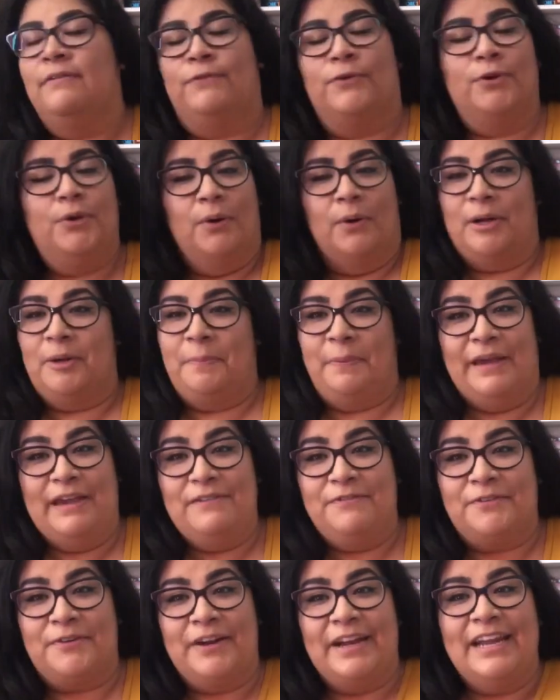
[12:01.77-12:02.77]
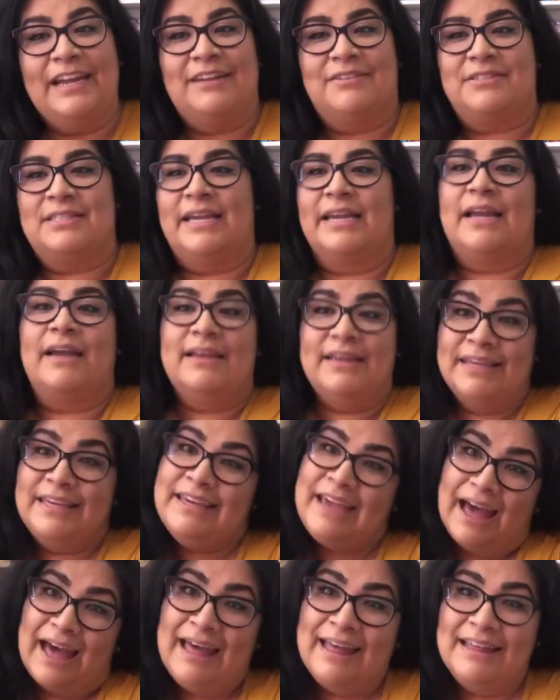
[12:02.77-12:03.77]
if you want to pay for it. And I was like,
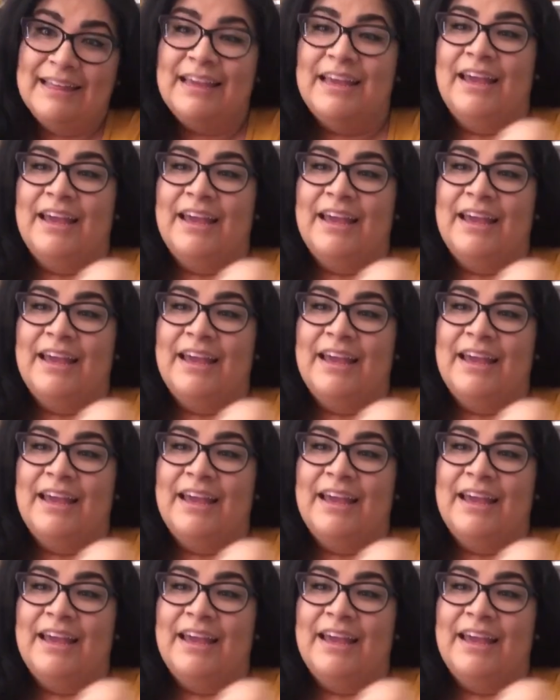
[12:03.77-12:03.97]
yeah.